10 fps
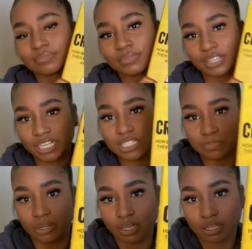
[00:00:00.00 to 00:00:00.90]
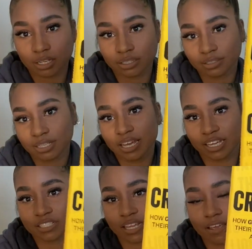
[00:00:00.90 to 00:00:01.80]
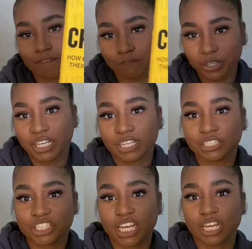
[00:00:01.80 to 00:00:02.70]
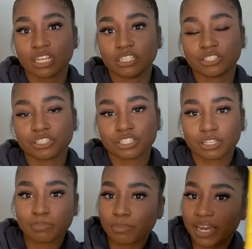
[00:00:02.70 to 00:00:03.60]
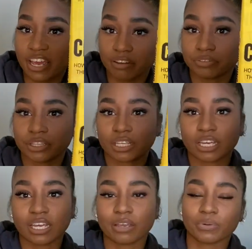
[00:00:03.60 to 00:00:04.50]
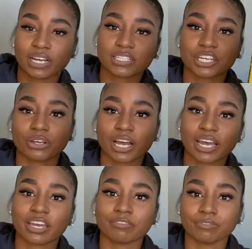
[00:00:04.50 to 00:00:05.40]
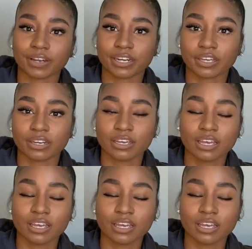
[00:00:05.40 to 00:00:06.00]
this book has freaking changed my everything. And when I tell you I have read it